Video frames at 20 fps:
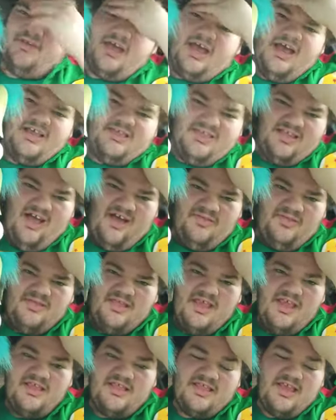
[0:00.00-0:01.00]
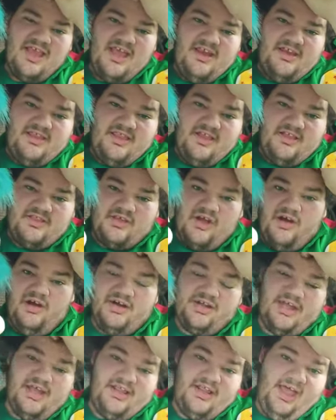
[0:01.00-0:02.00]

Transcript: I saw this in the Target.